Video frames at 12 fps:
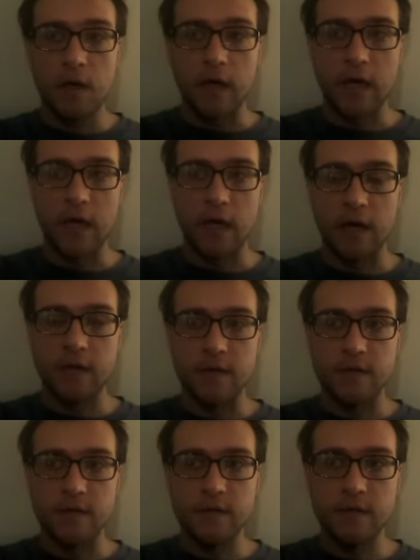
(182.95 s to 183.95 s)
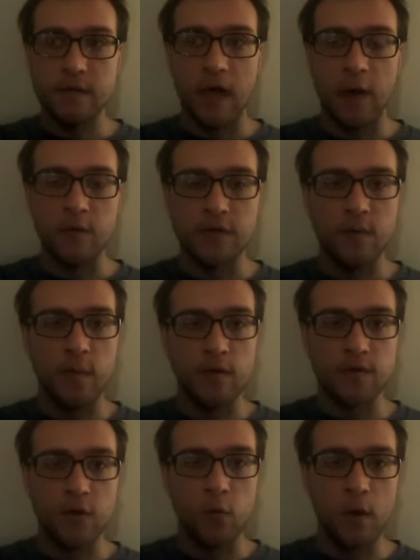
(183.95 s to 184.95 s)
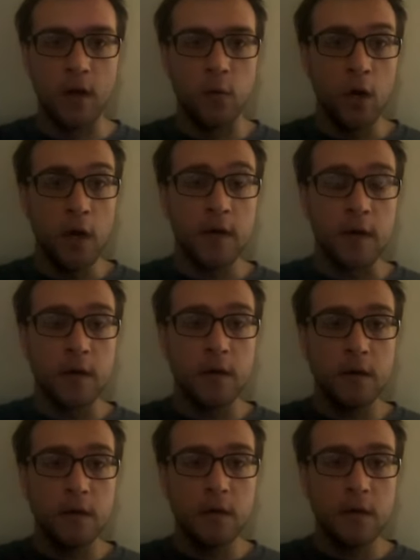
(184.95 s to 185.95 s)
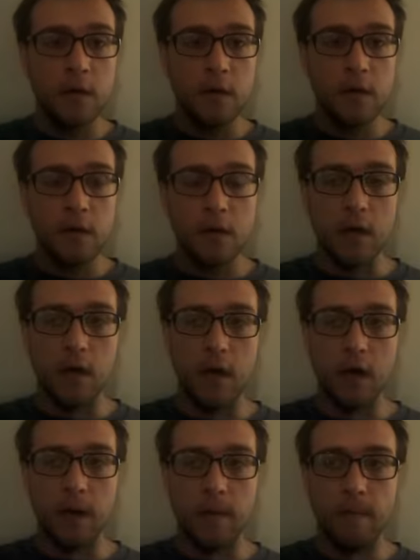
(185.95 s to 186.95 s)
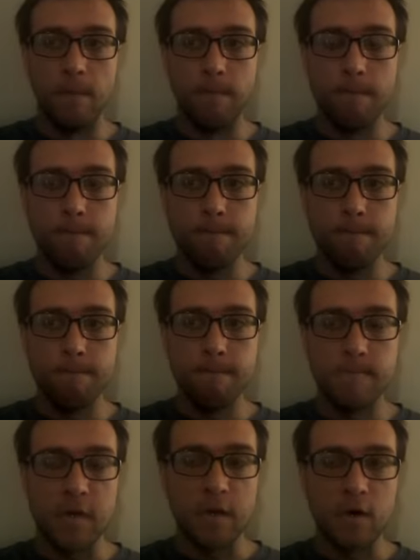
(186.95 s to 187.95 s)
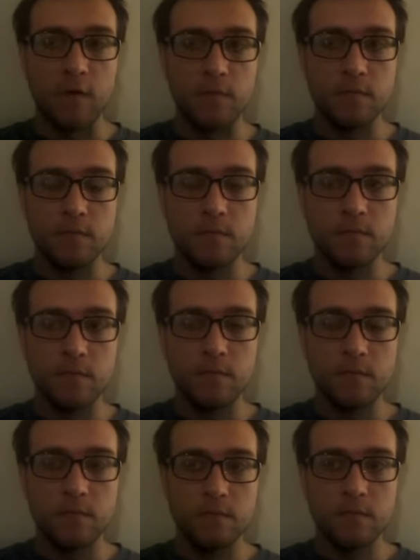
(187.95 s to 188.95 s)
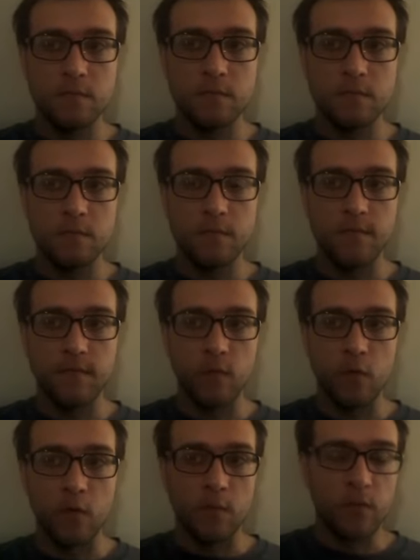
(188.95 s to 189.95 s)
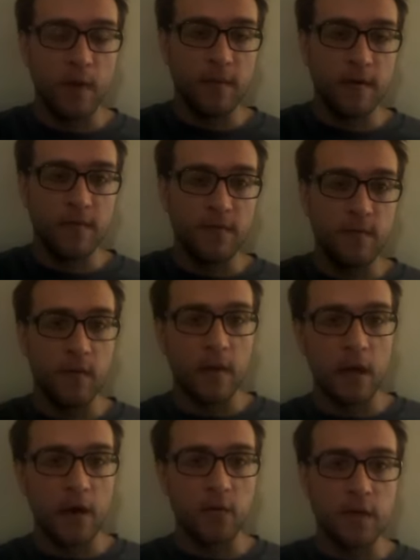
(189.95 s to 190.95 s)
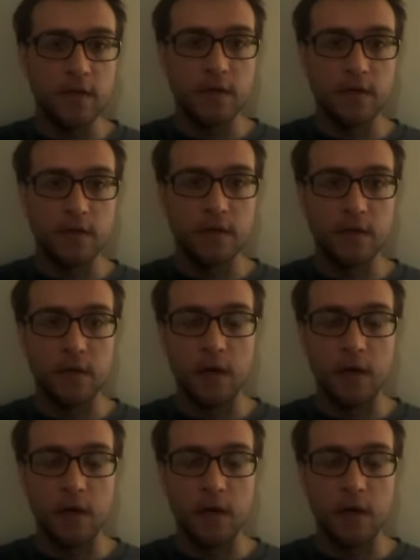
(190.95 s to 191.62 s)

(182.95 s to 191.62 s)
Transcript: And I was the most aware one. Um, you know, for probably a lot of reasons.